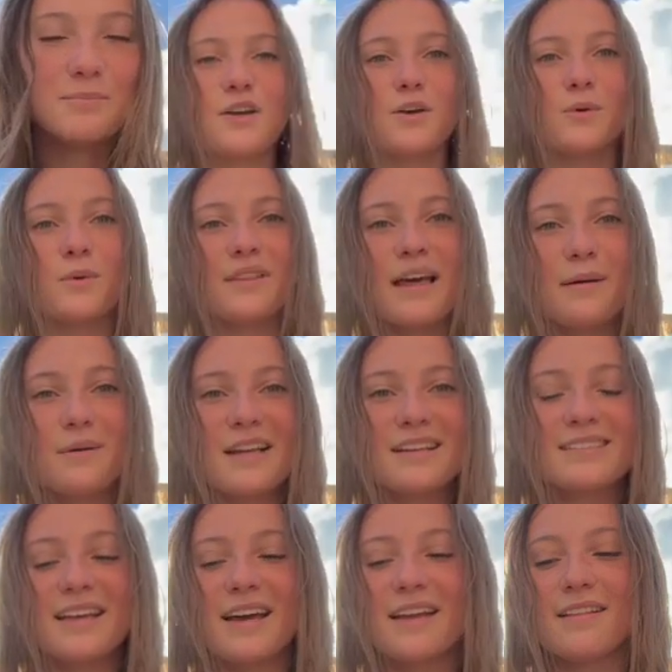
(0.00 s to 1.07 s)
So with that being
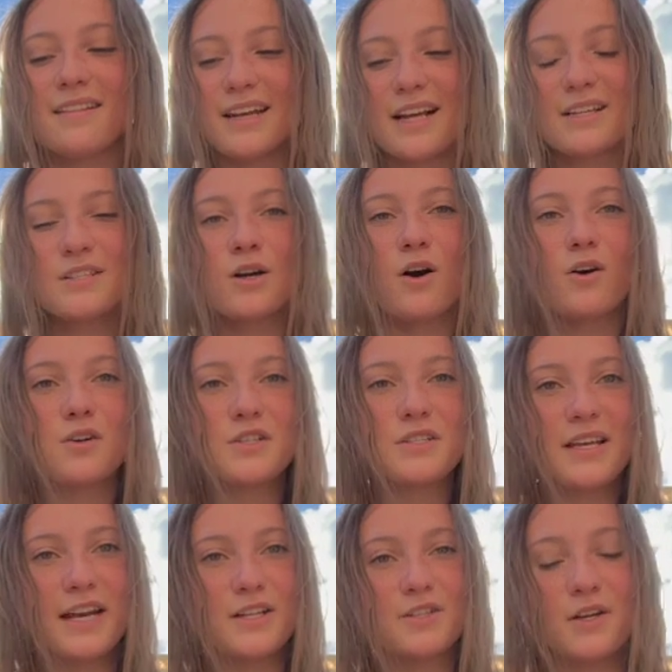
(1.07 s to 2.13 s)
said, the next college
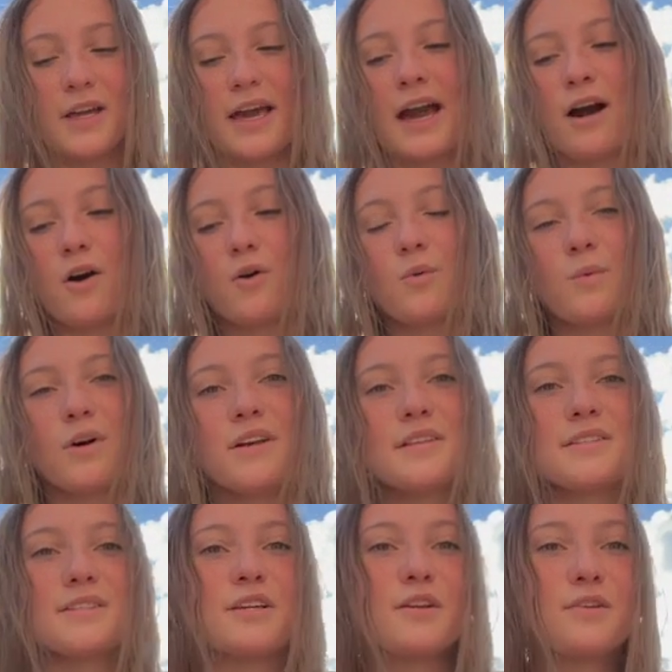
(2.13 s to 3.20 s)
that I took out
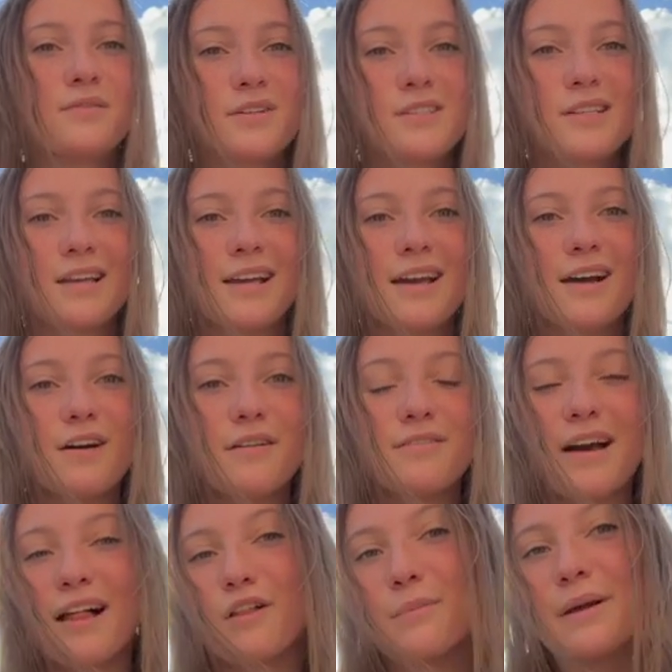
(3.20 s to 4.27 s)
was the University
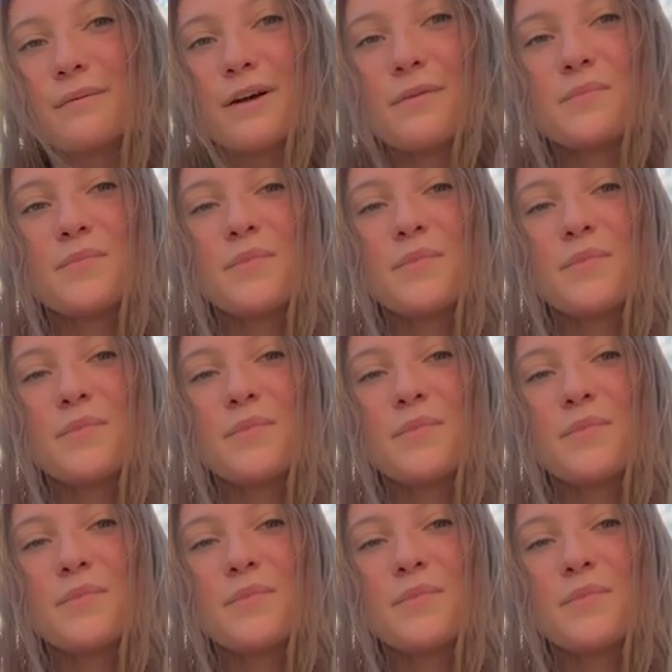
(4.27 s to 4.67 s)
of Alabama.